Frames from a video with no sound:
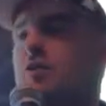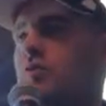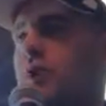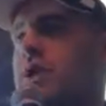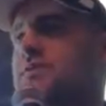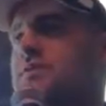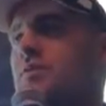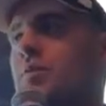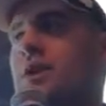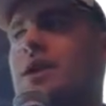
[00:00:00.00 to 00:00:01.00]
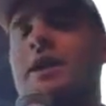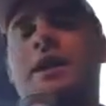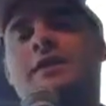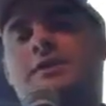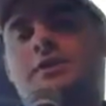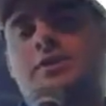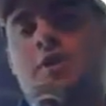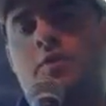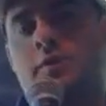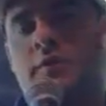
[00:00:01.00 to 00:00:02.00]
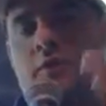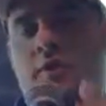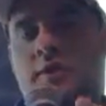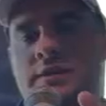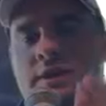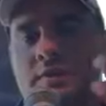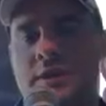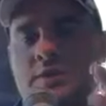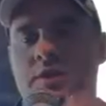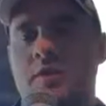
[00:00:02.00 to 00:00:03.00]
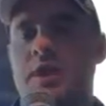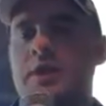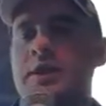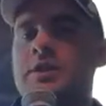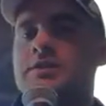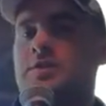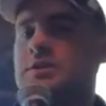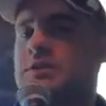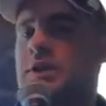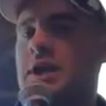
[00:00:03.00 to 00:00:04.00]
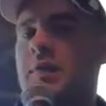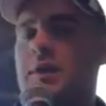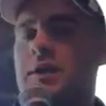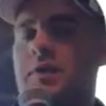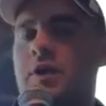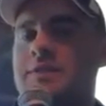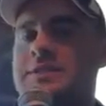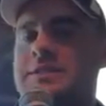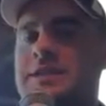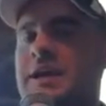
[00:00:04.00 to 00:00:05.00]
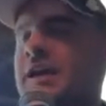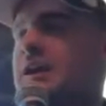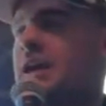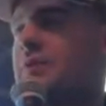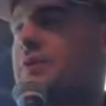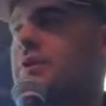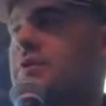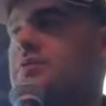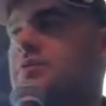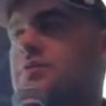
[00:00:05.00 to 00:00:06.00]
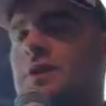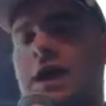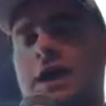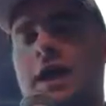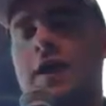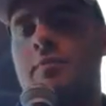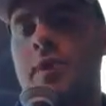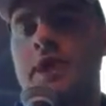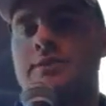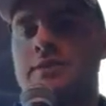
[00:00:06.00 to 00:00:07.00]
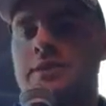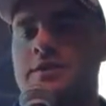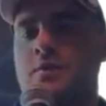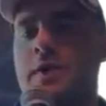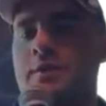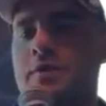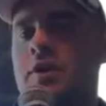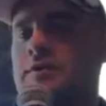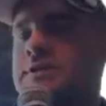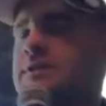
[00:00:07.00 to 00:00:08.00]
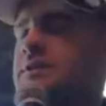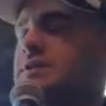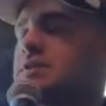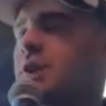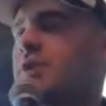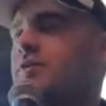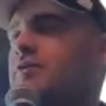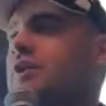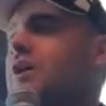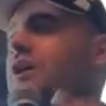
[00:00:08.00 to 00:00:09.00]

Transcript: Great. We did a show before this, so you make sure you want to tune into that on WakeUpCallDT.com and the youtube.com/WakeUpCallDT channel.